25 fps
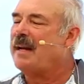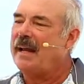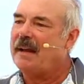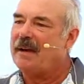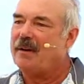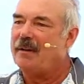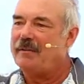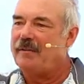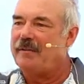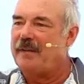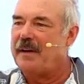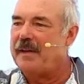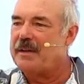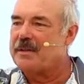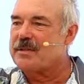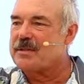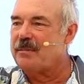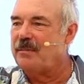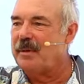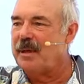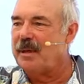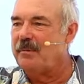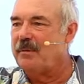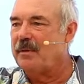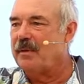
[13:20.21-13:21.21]
hey, go find
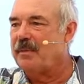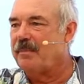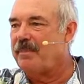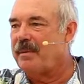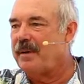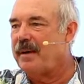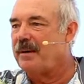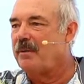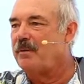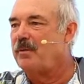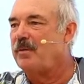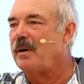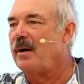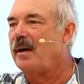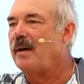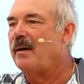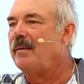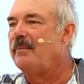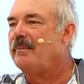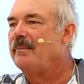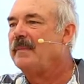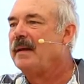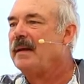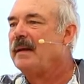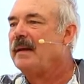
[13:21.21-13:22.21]
somebody with a pot of water.